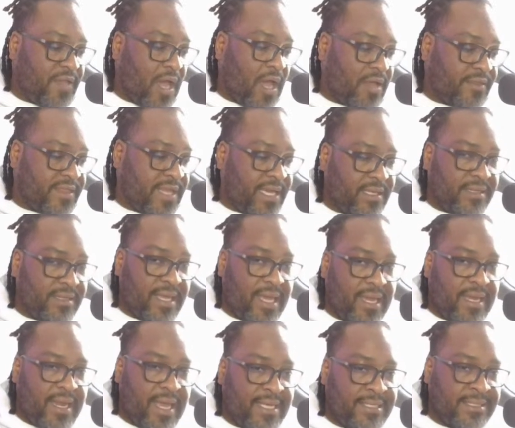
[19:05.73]
if y'all think
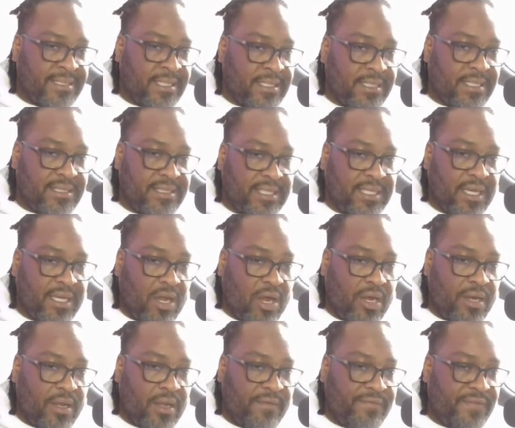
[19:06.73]
that Ness and this heat
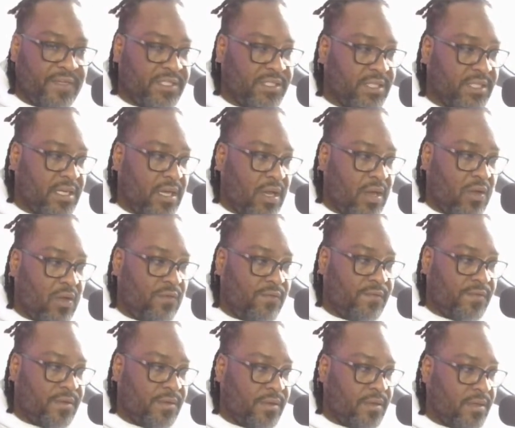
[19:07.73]
are officially
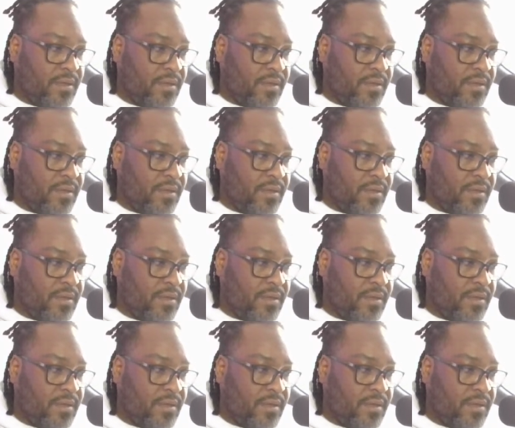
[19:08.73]
over.